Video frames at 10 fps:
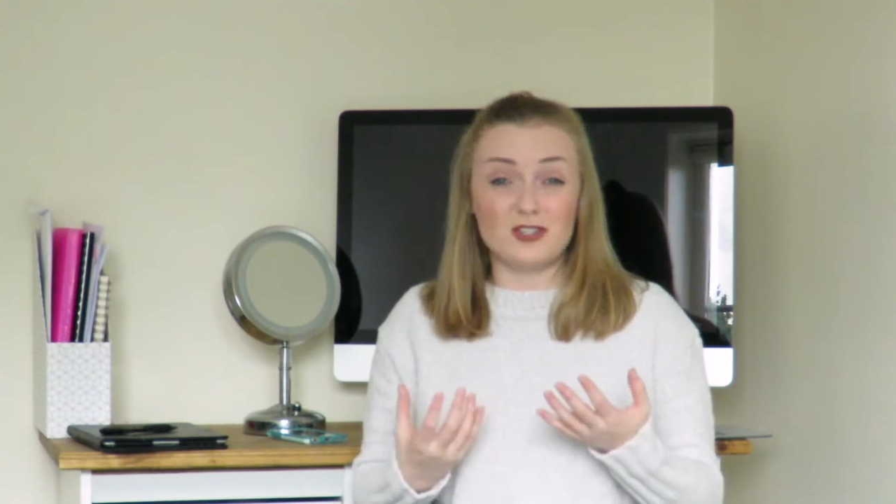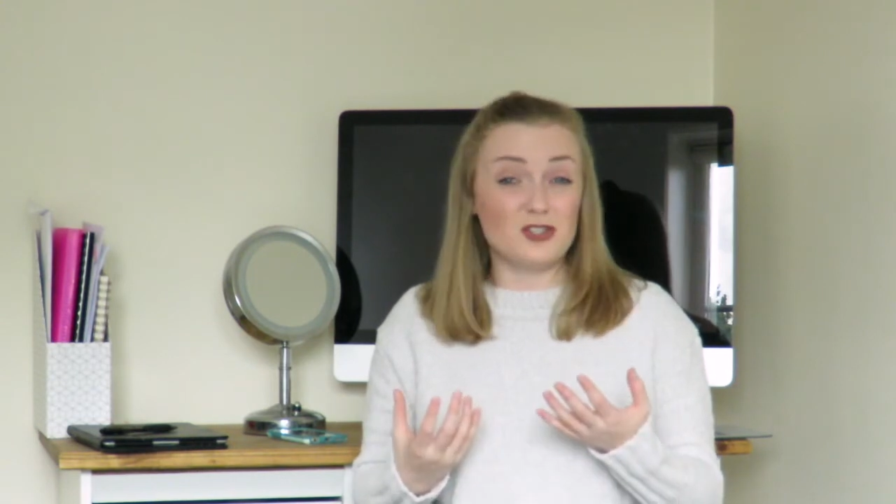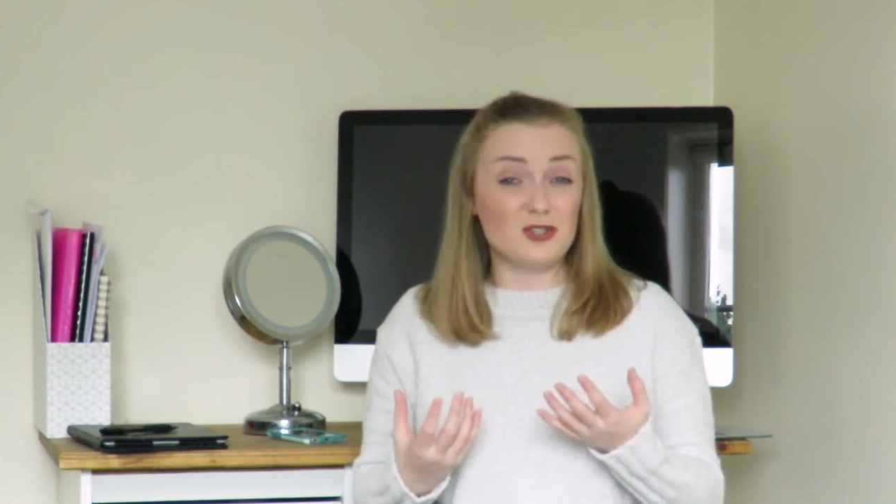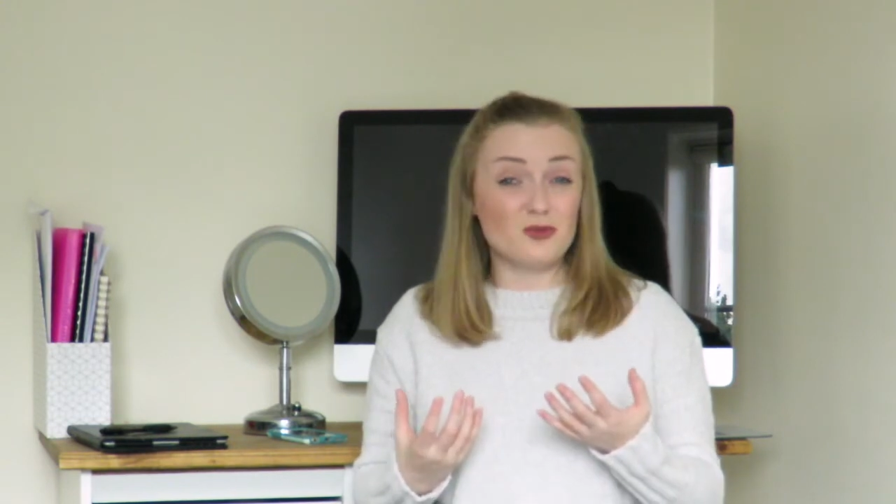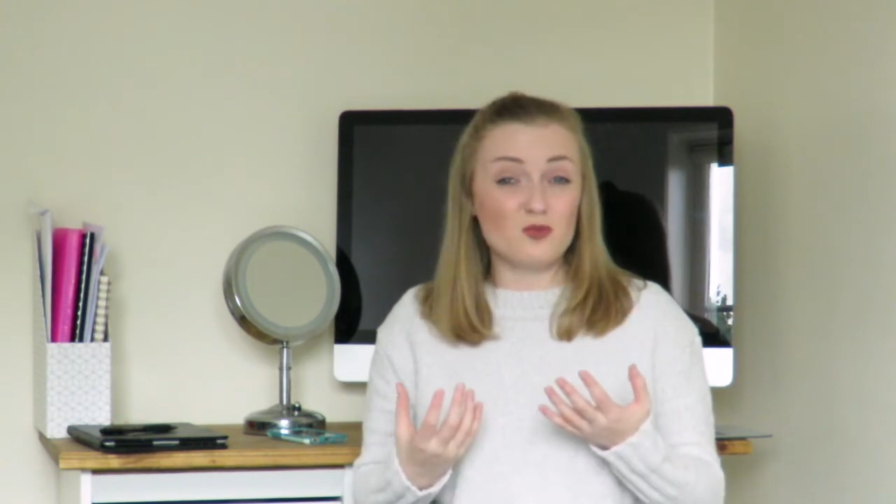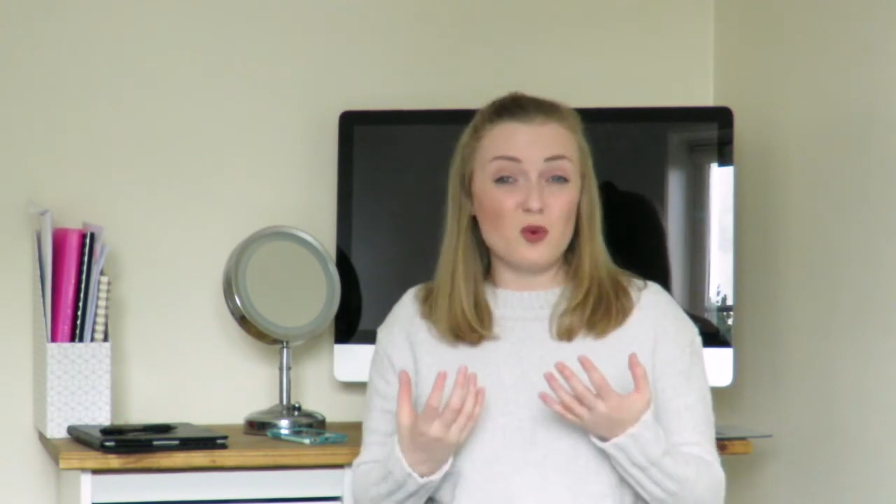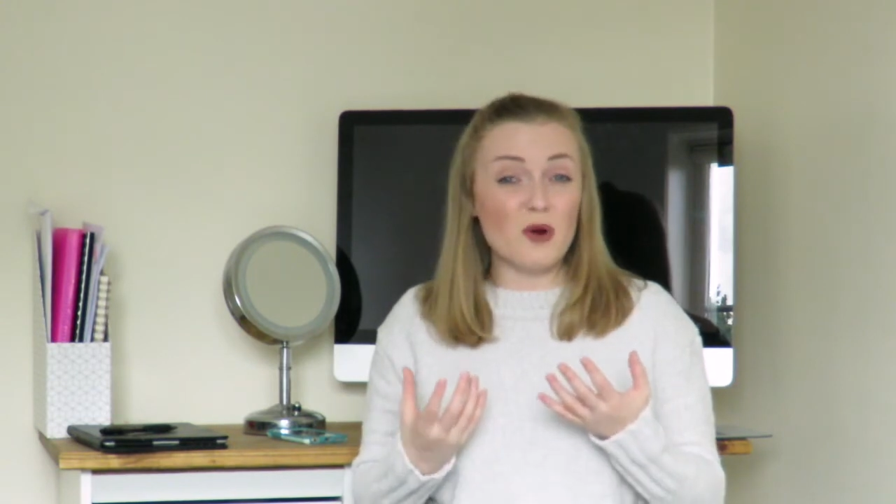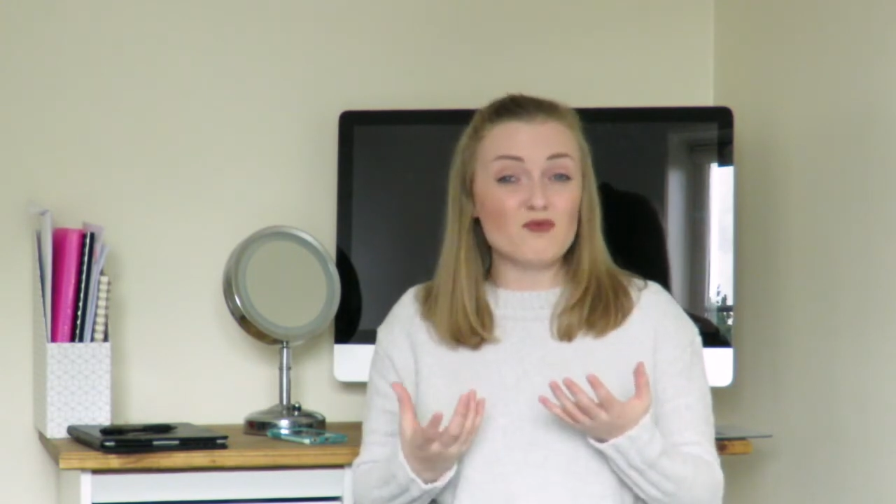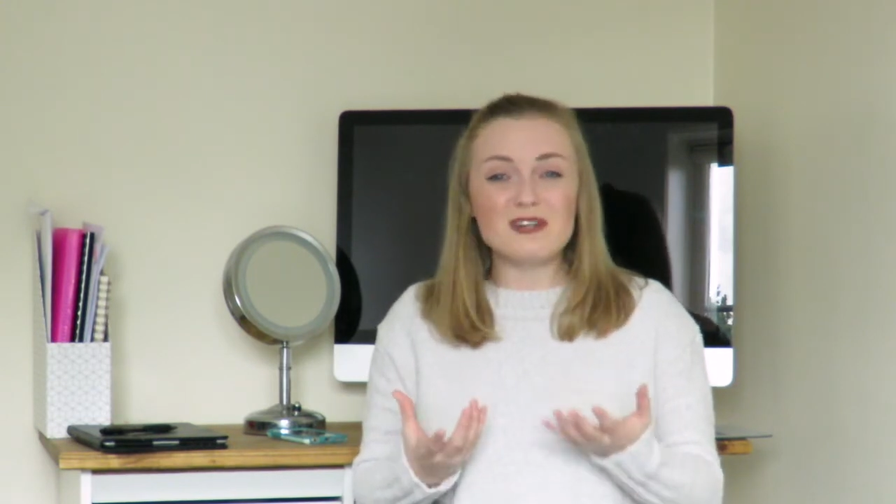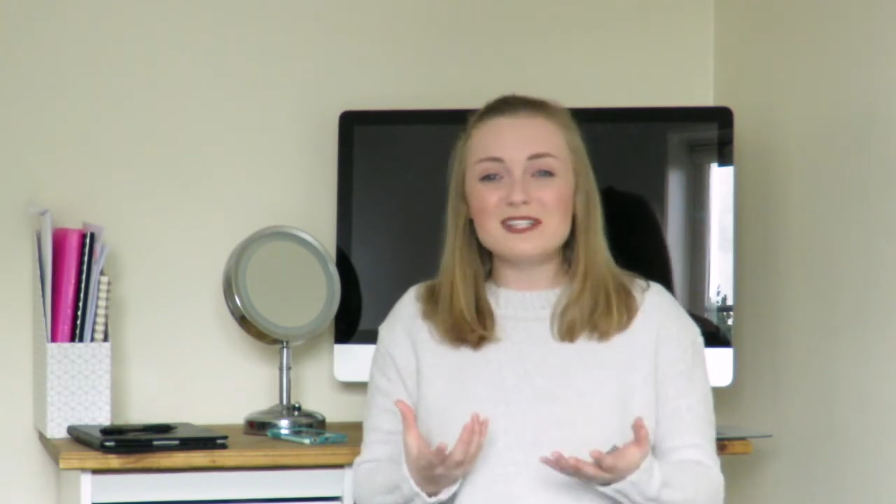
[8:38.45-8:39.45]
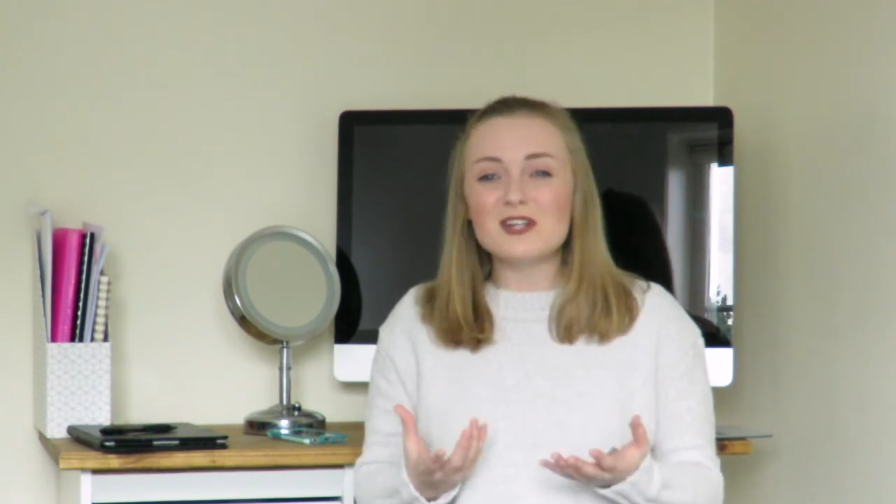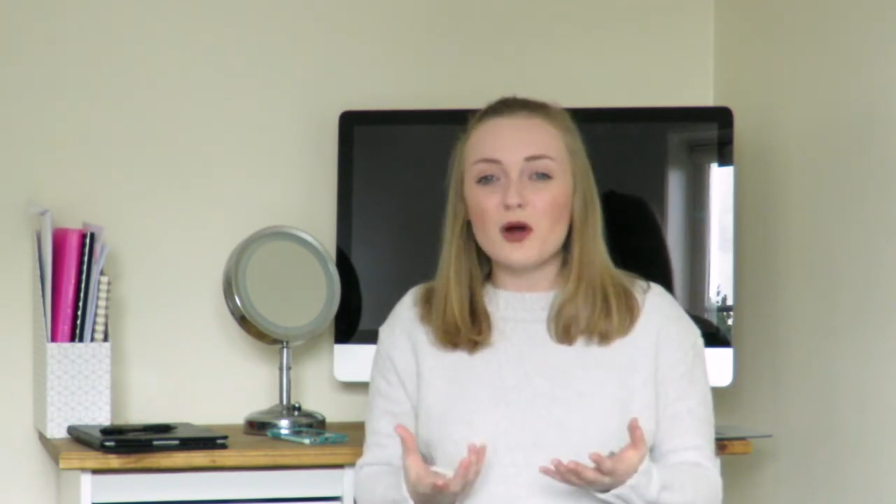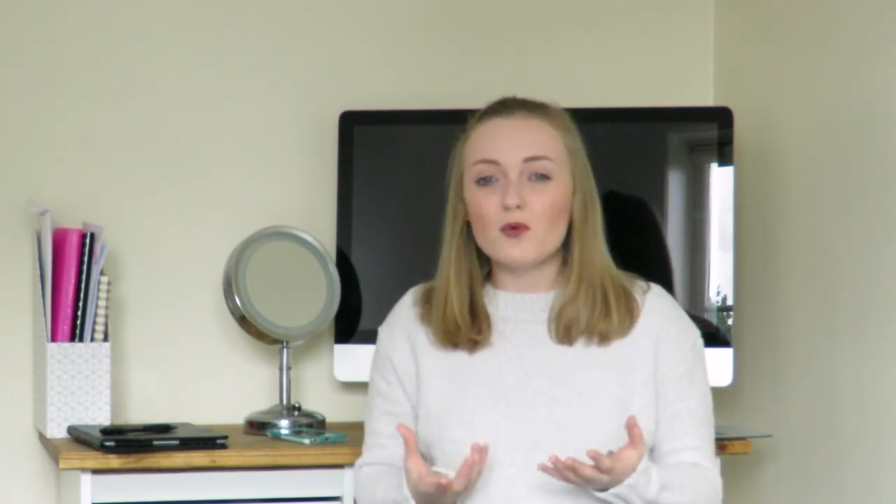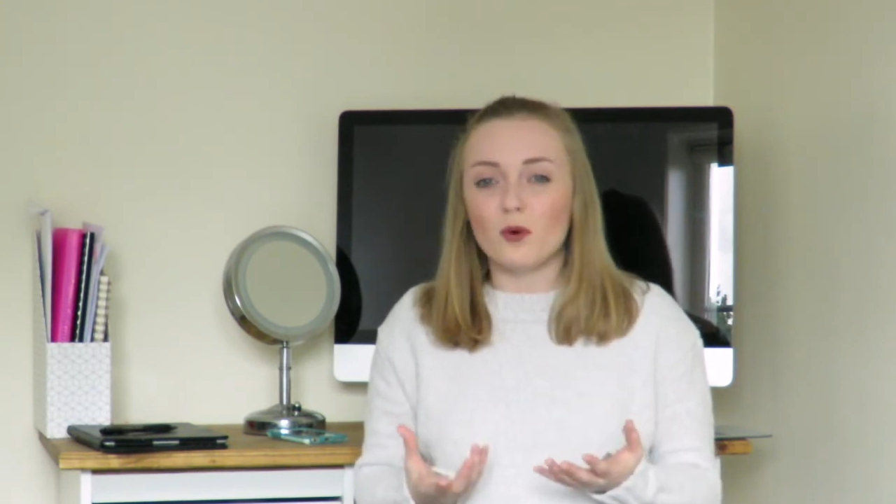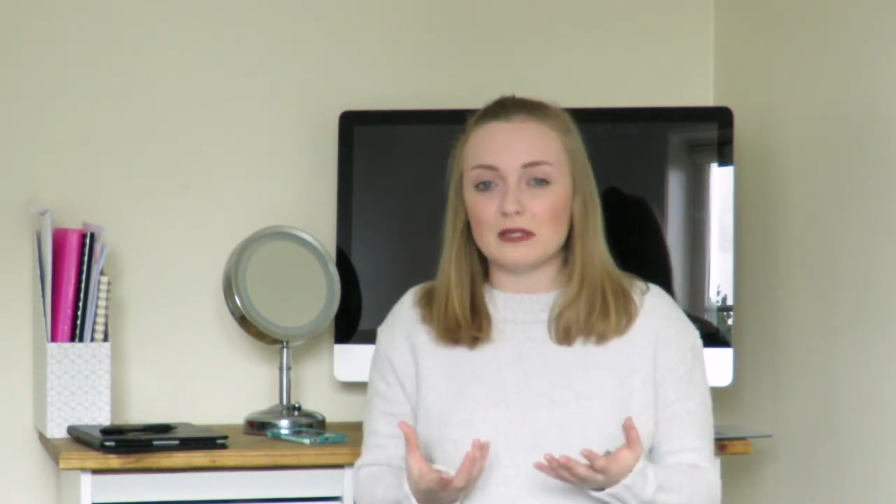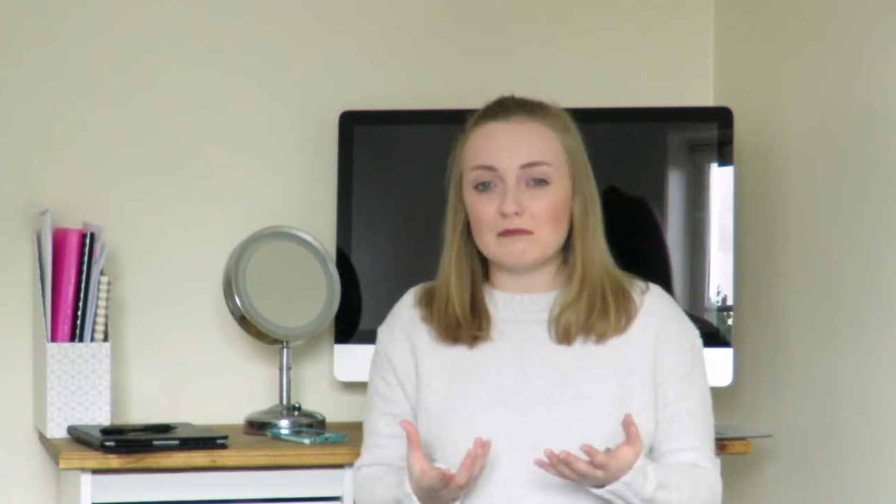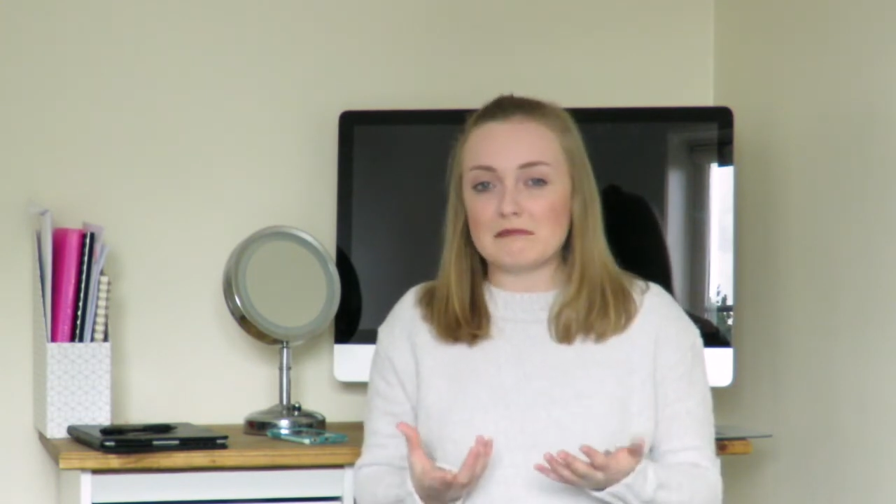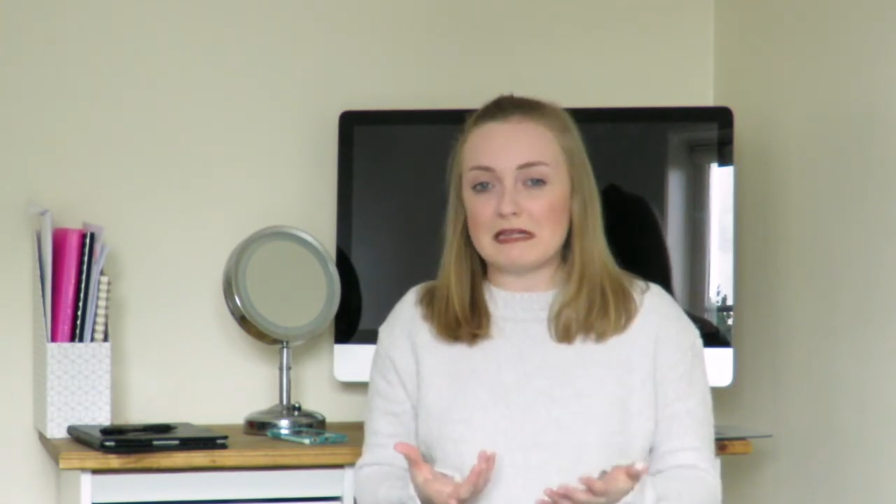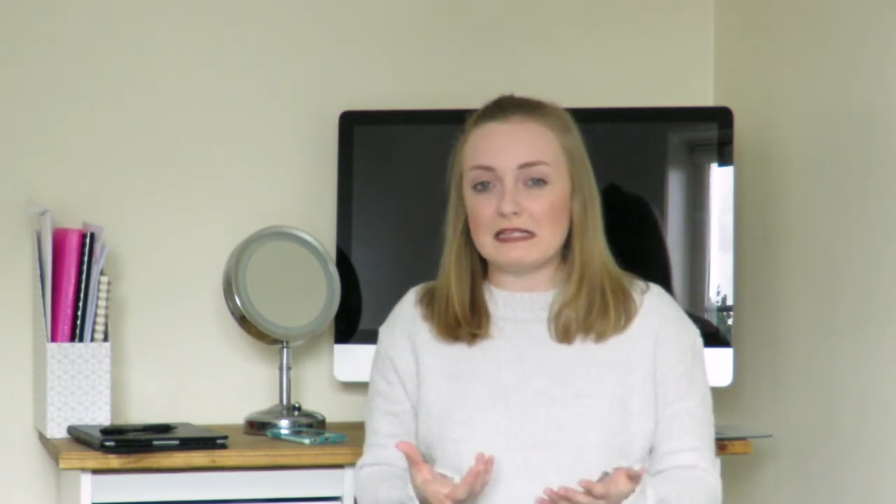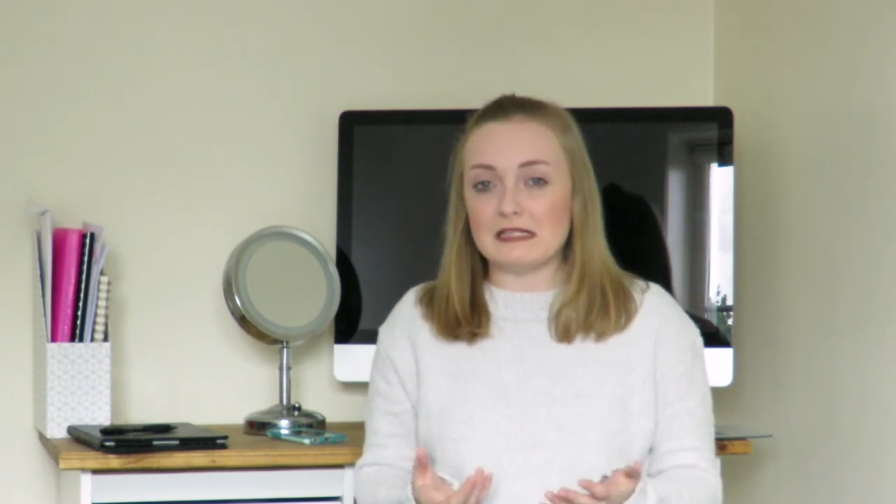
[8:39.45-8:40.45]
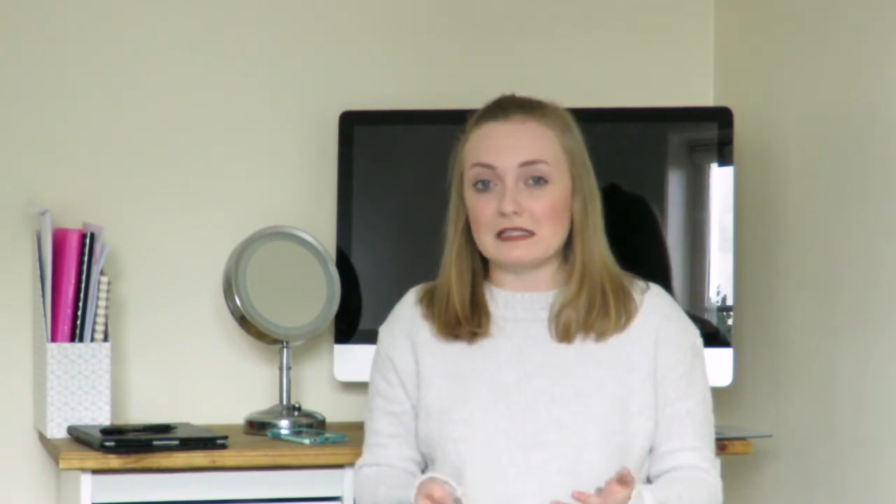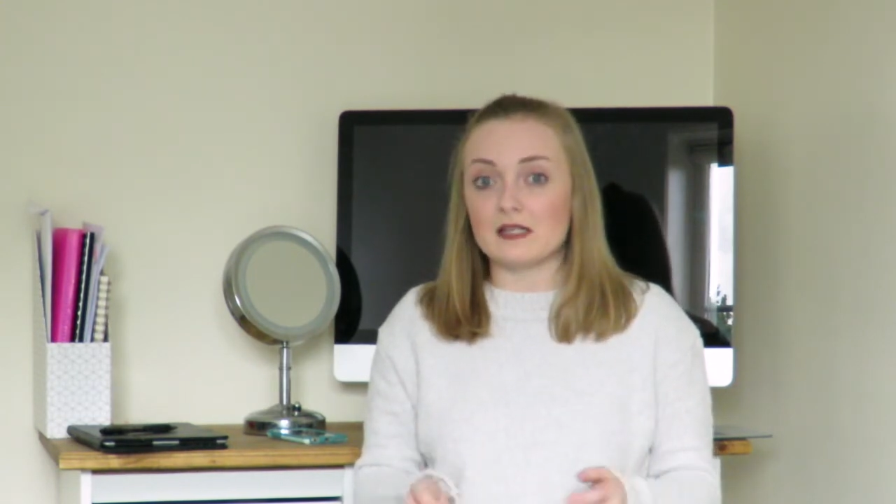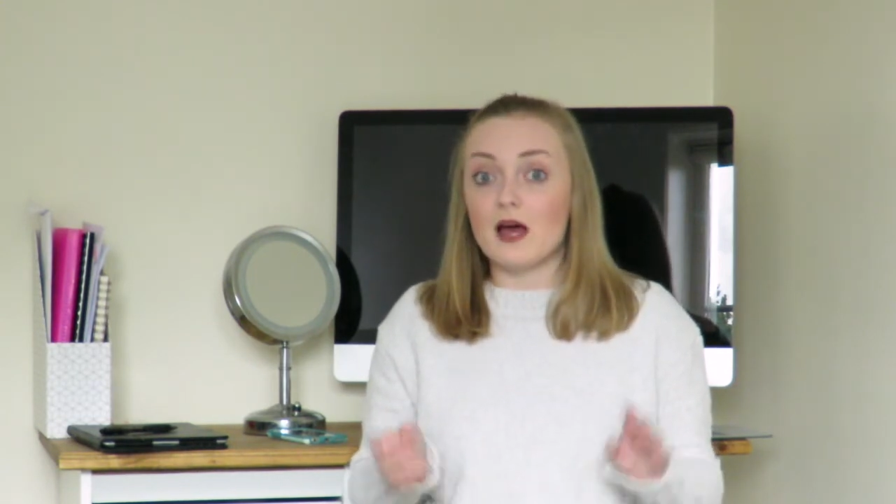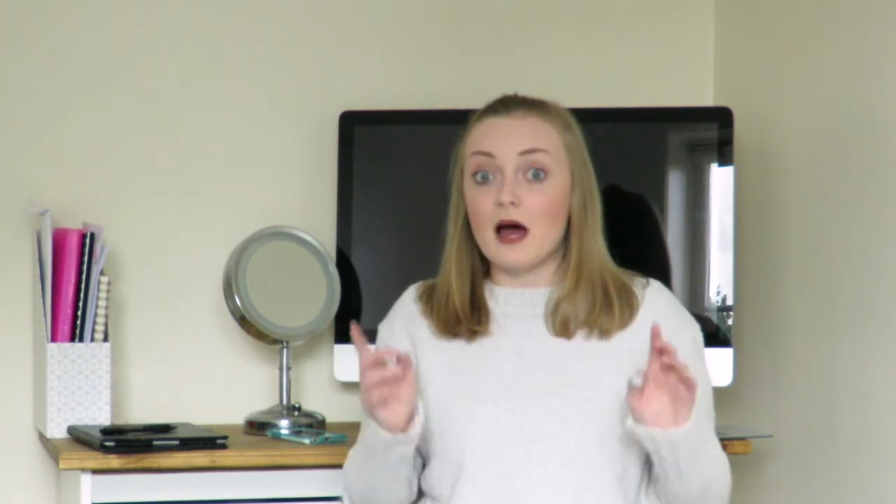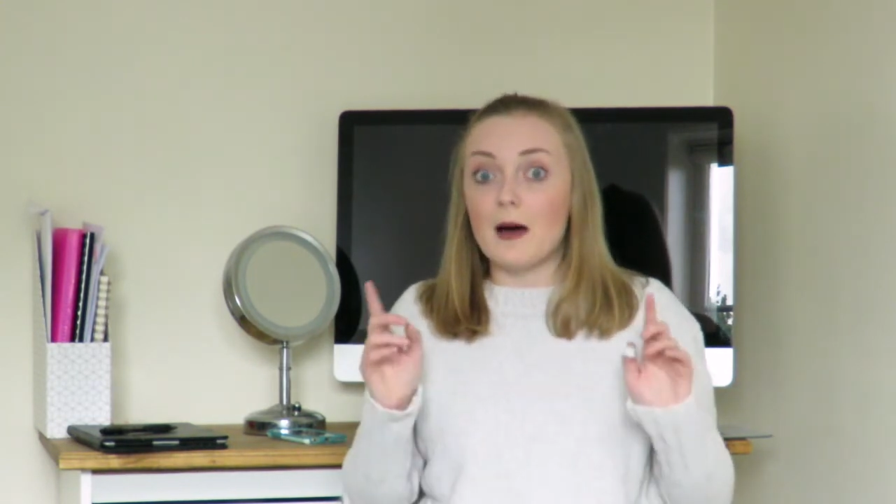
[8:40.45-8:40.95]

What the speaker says: you won't really know what it means.